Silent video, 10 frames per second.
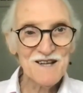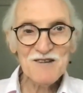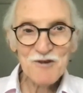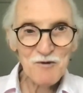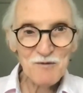
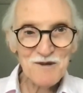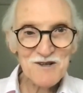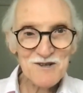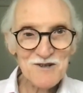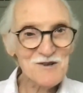If you want me
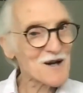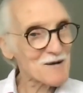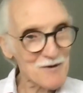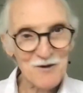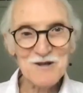to do it,
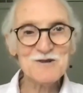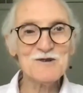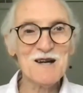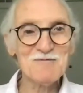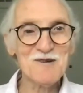I'd be only
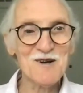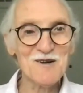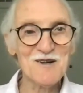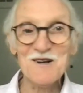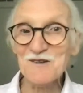too happy
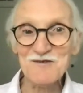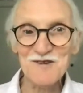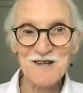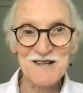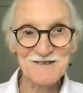on another
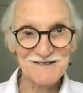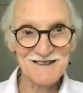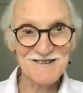video.